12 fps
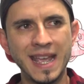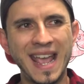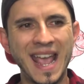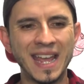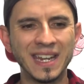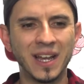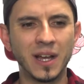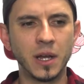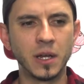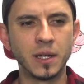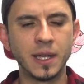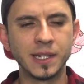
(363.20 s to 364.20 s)
and
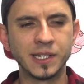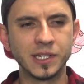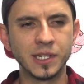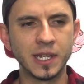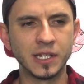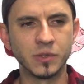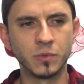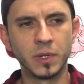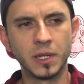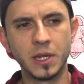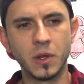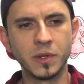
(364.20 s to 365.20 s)
it's
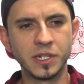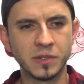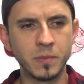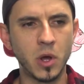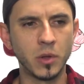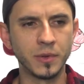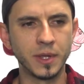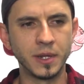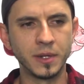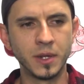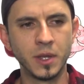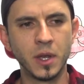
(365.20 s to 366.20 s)
really only smaller
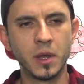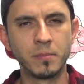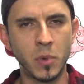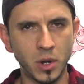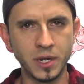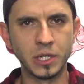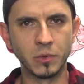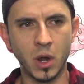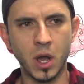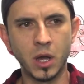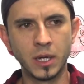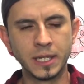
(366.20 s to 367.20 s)
than Mardi
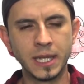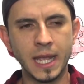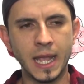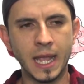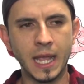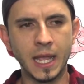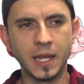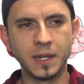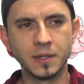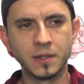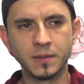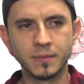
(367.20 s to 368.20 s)
Gras
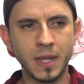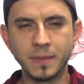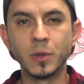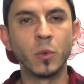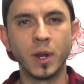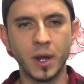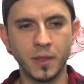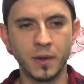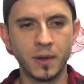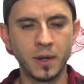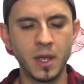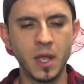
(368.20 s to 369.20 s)
and maybe one
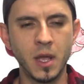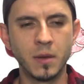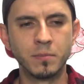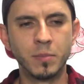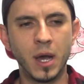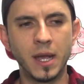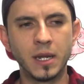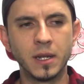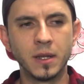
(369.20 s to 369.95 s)
other, but